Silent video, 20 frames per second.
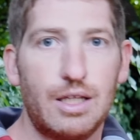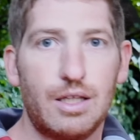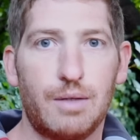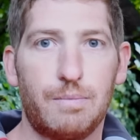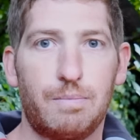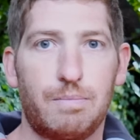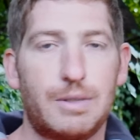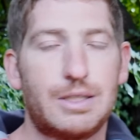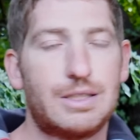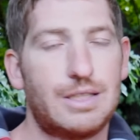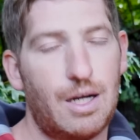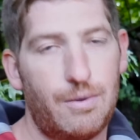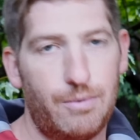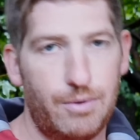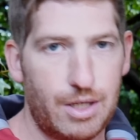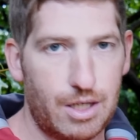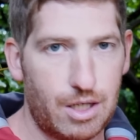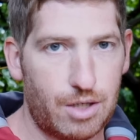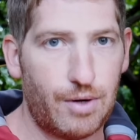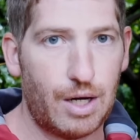and that's not
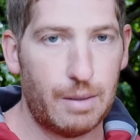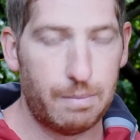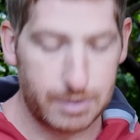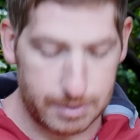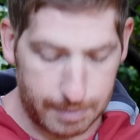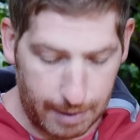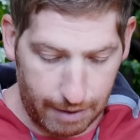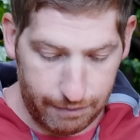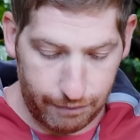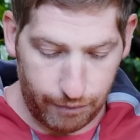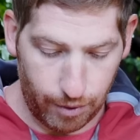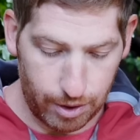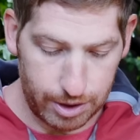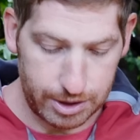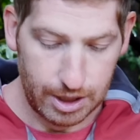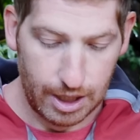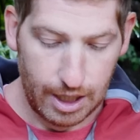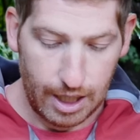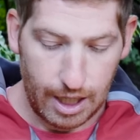really in a great spot for it.